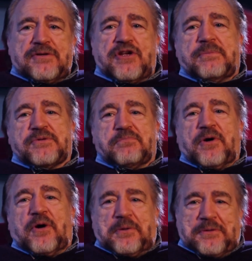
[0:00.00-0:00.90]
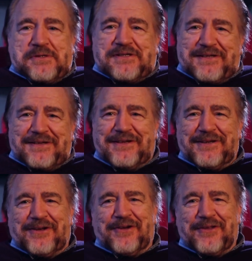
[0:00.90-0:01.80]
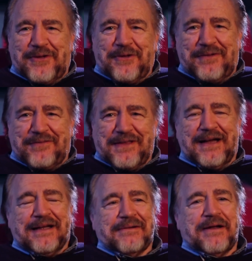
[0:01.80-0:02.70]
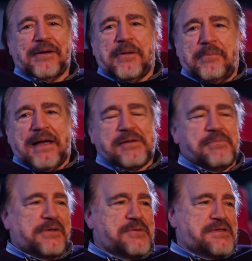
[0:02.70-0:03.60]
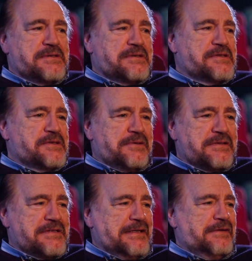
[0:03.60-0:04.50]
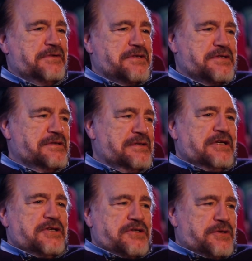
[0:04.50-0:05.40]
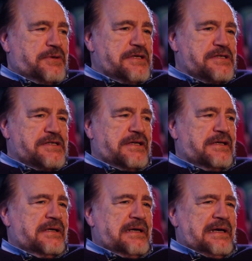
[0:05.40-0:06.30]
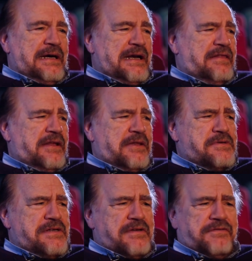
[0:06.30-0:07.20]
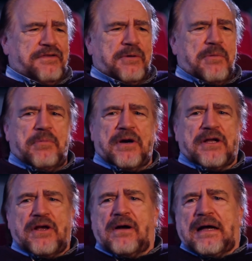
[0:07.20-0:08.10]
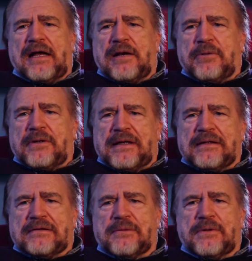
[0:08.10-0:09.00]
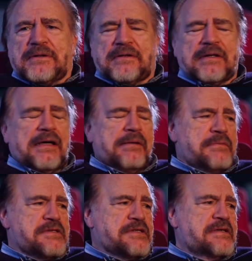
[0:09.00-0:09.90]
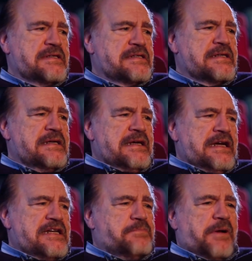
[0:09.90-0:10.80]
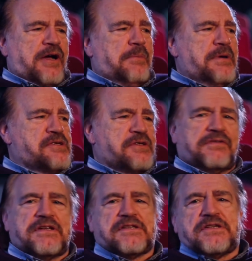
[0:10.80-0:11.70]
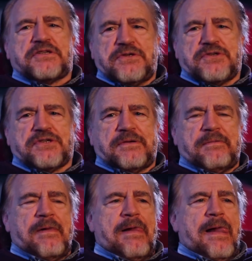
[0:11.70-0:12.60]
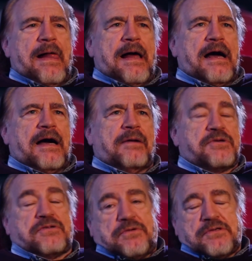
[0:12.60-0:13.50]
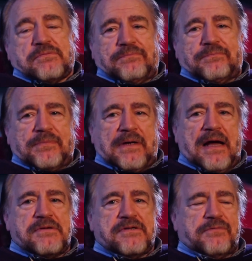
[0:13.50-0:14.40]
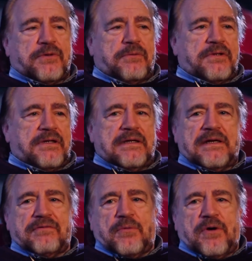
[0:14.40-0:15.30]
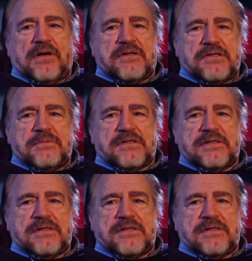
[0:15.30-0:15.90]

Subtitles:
James Bond's, you know, all of that. Now that Mad Nicholson does it on the television, Tony's done it, and I think there was even a film about a young Hannibal Lecter at one time. So it's become a sort of institution, which of course, when I was involved with it, it never was.